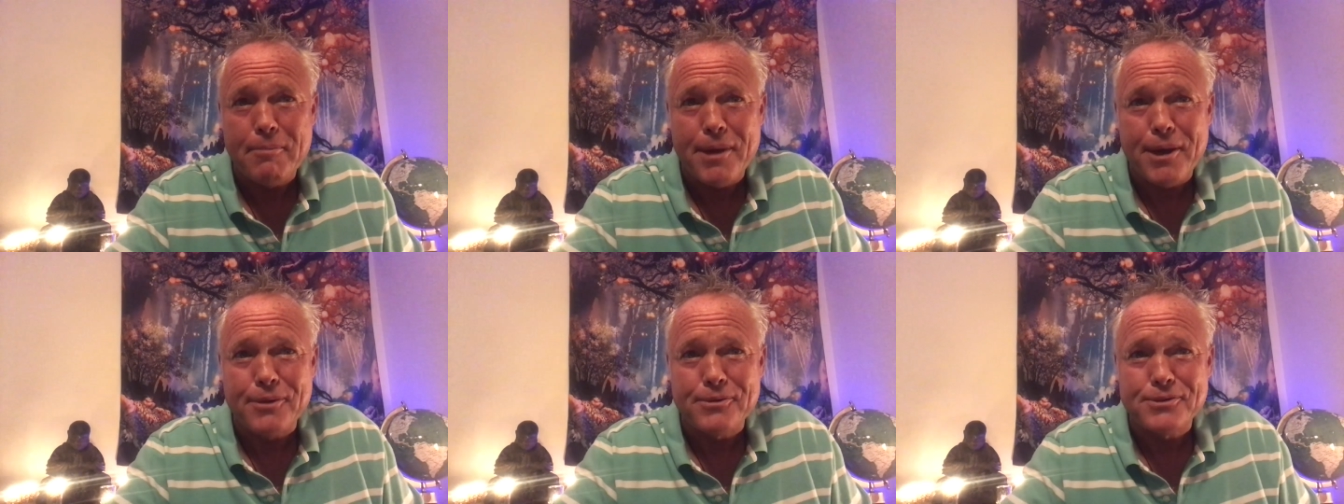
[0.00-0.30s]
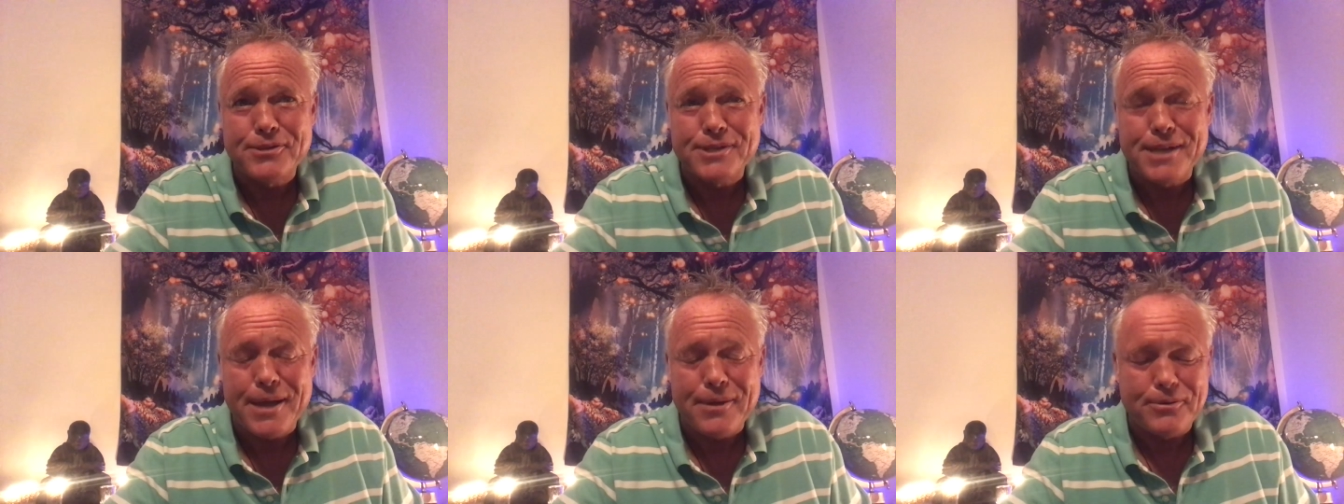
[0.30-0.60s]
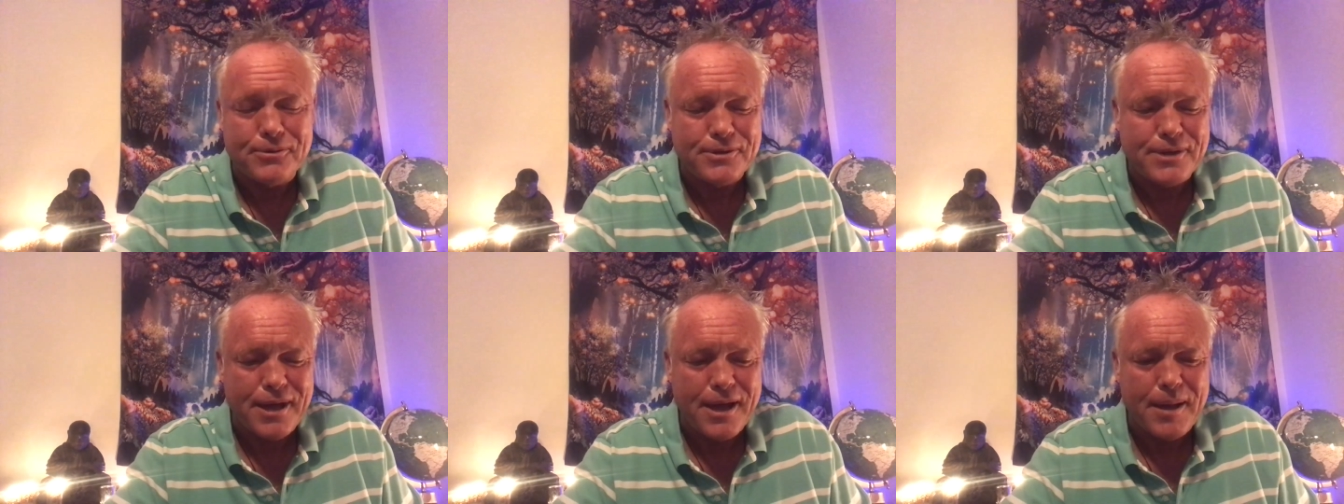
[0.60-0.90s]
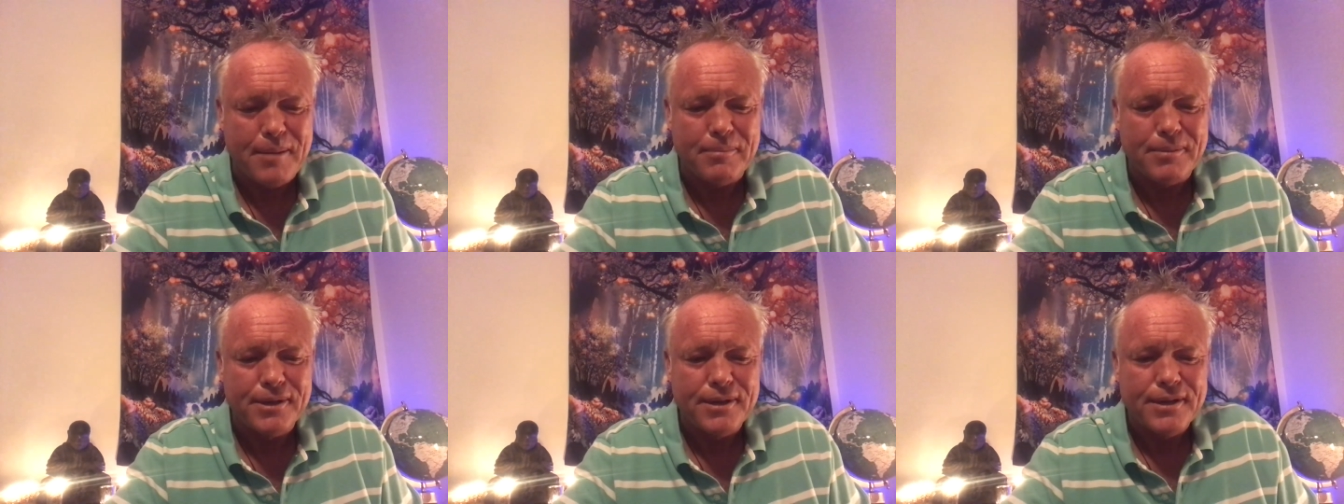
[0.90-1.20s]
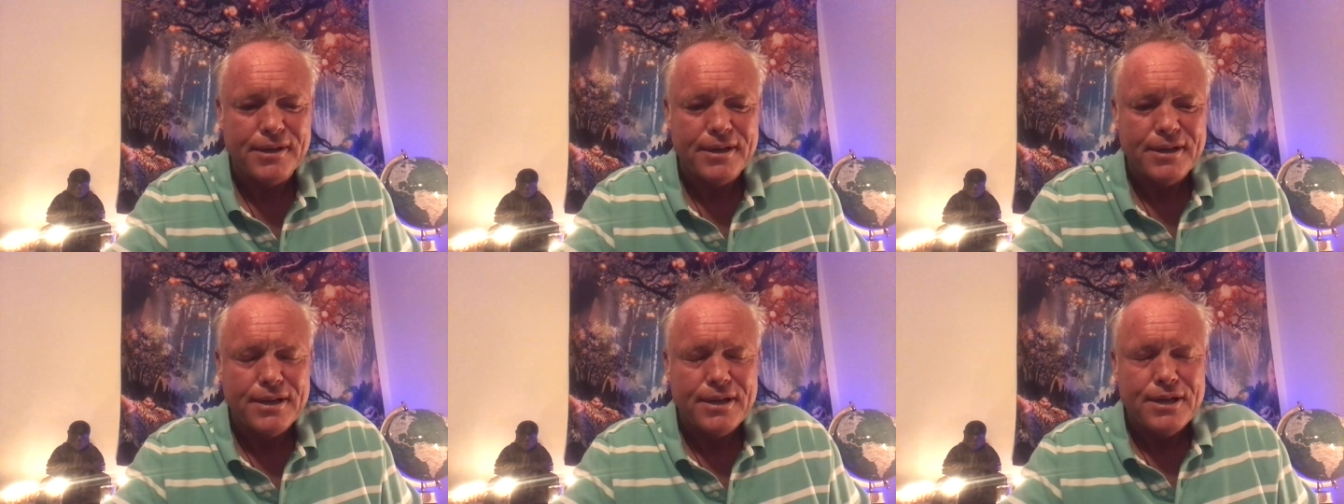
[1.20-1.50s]
Mountain Standard
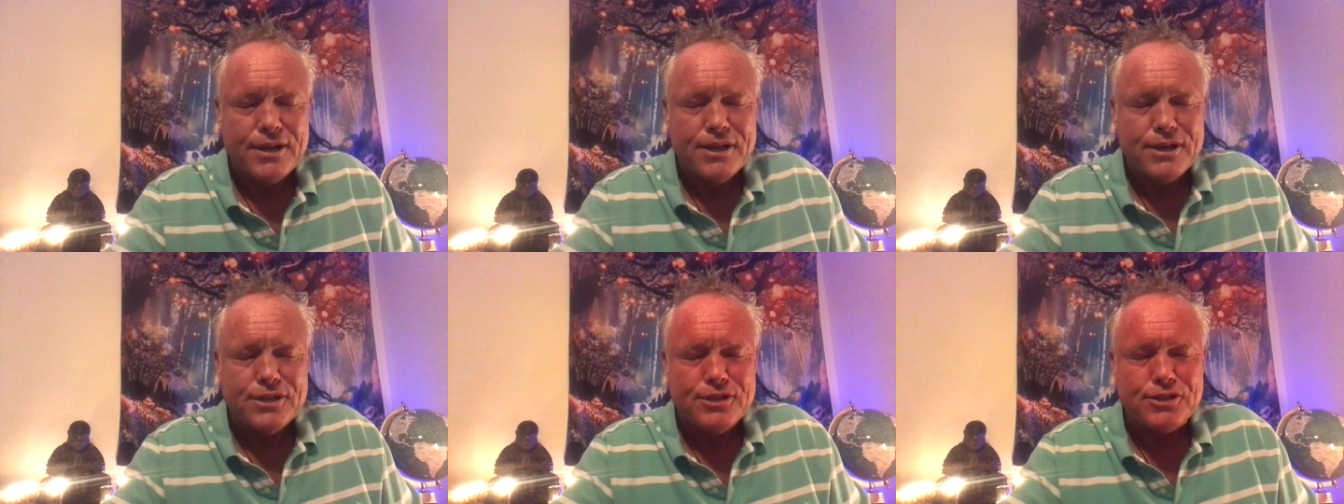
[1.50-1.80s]
Time.